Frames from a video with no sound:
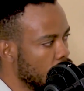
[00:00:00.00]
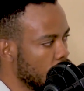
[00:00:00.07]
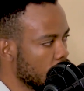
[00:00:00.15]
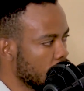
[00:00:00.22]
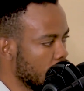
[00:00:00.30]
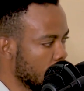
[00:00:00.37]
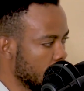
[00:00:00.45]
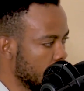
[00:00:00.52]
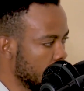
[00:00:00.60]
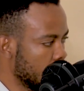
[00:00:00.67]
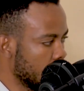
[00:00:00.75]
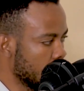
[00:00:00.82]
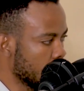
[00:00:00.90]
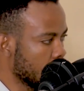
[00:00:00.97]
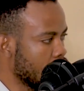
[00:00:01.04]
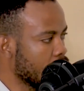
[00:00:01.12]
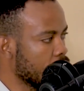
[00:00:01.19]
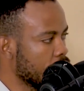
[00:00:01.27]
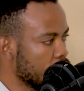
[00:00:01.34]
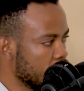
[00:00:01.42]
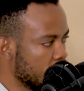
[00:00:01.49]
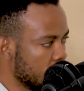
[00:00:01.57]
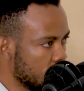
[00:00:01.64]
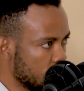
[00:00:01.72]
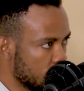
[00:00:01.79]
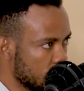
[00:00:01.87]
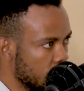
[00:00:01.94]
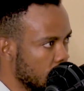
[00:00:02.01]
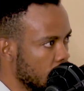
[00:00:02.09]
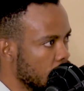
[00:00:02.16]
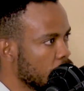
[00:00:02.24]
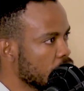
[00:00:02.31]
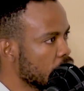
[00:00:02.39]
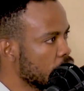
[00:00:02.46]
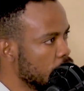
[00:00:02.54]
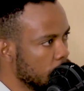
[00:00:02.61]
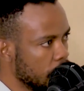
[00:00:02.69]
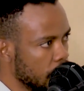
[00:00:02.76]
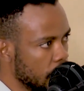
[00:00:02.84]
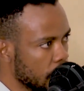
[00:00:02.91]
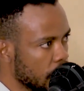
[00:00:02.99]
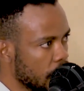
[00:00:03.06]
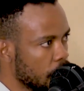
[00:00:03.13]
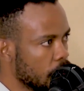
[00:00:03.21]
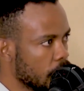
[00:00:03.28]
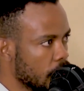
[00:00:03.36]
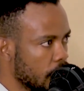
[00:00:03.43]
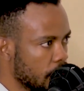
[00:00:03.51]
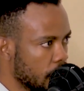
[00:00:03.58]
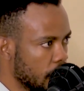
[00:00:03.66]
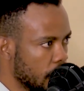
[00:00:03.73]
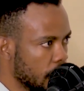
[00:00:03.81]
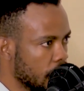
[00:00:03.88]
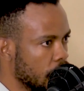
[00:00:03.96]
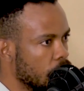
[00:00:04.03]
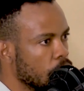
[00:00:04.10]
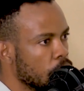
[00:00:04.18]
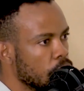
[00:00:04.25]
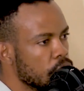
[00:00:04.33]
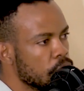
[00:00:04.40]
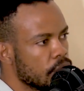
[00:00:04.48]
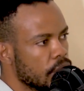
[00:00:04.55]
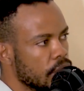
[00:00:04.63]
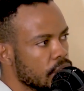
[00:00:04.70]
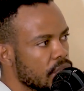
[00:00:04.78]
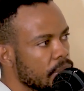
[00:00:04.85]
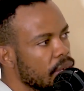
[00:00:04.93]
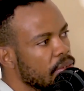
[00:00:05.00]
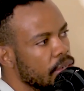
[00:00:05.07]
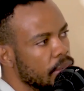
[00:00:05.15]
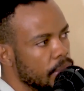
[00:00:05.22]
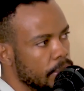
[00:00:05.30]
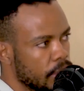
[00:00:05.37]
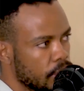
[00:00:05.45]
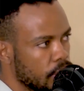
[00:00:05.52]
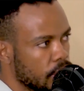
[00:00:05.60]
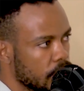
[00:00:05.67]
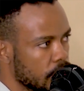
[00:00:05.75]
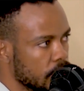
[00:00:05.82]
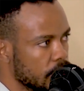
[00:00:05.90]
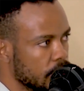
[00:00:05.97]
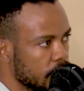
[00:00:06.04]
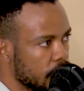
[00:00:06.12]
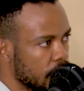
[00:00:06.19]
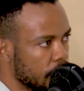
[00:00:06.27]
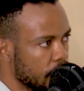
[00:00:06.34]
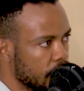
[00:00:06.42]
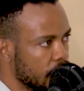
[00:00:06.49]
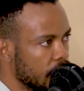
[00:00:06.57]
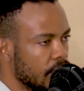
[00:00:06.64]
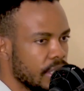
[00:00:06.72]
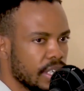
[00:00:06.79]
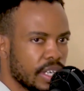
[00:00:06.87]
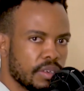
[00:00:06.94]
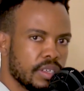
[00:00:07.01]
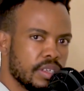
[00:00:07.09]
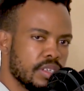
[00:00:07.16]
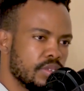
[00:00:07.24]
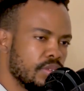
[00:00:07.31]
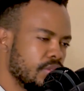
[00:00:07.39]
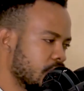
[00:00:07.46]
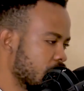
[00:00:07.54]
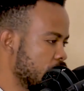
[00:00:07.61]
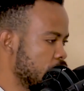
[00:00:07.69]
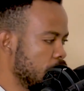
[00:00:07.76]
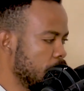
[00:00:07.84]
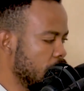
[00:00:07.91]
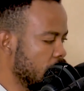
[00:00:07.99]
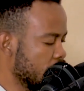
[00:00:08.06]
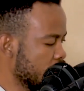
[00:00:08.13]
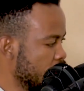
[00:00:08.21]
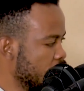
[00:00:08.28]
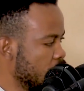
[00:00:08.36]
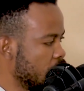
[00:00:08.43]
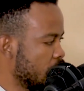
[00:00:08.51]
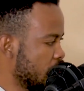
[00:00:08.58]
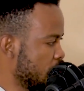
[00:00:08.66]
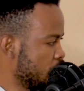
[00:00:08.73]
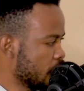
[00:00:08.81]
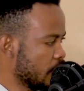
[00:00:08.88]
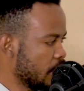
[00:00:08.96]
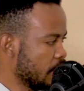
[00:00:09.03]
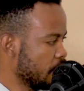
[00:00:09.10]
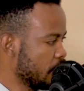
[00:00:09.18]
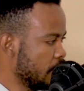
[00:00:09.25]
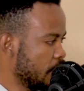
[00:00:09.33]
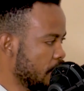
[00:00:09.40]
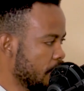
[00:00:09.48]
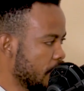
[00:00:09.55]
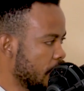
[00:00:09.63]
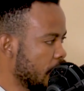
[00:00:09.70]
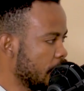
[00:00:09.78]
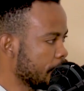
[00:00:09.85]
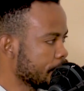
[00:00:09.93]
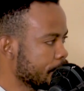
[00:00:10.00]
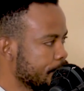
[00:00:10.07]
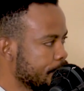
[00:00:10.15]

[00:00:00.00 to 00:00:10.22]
look at like other revenues for streaming now you can mm. for the which were things that were very back corner yeah. now you need to look at streaming now you can for the and